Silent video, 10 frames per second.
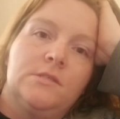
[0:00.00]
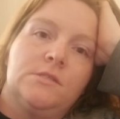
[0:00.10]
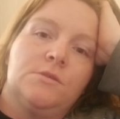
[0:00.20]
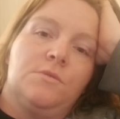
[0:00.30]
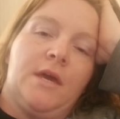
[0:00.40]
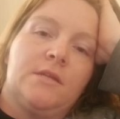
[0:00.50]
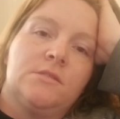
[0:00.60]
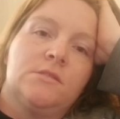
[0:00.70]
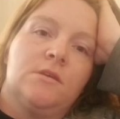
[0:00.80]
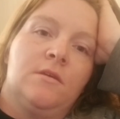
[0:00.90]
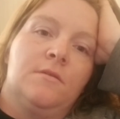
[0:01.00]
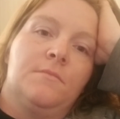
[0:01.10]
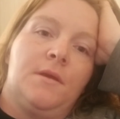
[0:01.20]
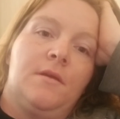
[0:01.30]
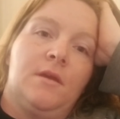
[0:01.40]
So that's
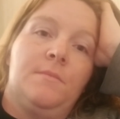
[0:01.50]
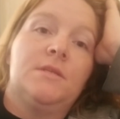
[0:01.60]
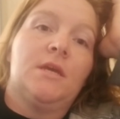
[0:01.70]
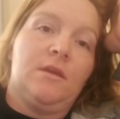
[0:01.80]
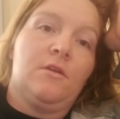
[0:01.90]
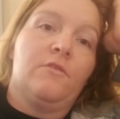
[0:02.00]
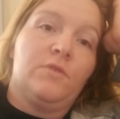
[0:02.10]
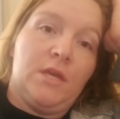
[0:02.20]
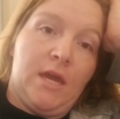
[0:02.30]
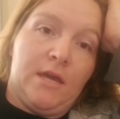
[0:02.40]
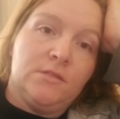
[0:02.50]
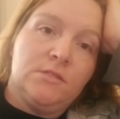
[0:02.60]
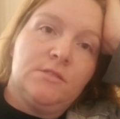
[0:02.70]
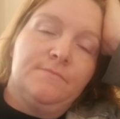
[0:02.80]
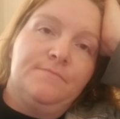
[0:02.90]
going to be taken care of with a
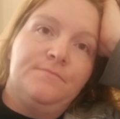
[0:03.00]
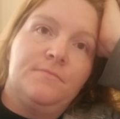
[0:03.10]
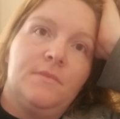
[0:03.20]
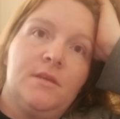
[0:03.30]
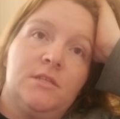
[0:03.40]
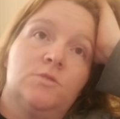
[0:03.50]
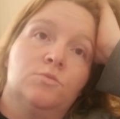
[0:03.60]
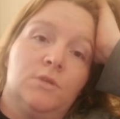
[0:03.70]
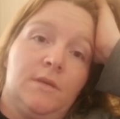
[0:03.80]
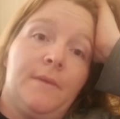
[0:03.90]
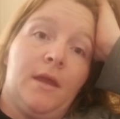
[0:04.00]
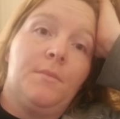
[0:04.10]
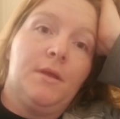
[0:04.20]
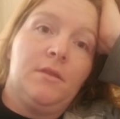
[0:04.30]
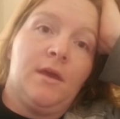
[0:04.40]
cast. He's really mad
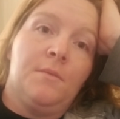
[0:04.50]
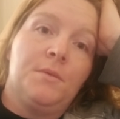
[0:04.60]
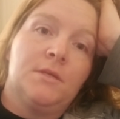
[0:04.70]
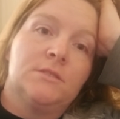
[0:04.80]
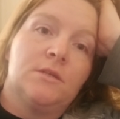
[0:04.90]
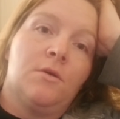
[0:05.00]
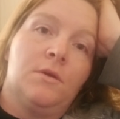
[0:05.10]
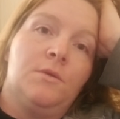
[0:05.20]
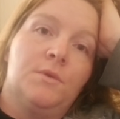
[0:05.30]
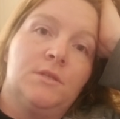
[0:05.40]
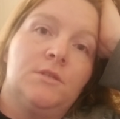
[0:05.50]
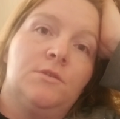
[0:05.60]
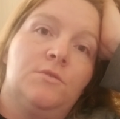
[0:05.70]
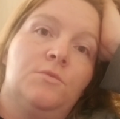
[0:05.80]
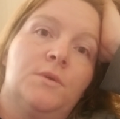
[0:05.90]
about that, because all he wanted to
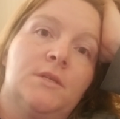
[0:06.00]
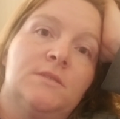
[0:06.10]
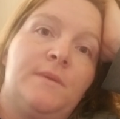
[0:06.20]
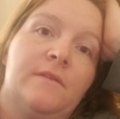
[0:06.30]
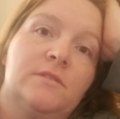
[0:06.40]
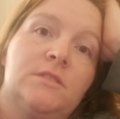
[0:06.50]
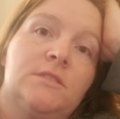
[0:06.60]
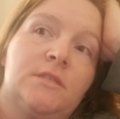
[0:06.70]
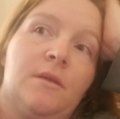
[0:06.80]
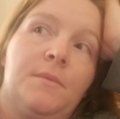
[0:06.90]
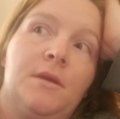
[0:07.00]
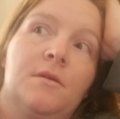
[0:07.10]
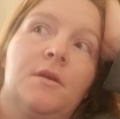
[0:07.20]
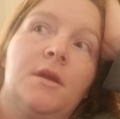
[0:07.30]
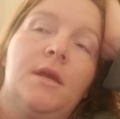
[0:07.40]
do was be able to sit up
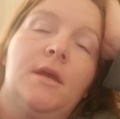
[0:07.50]
here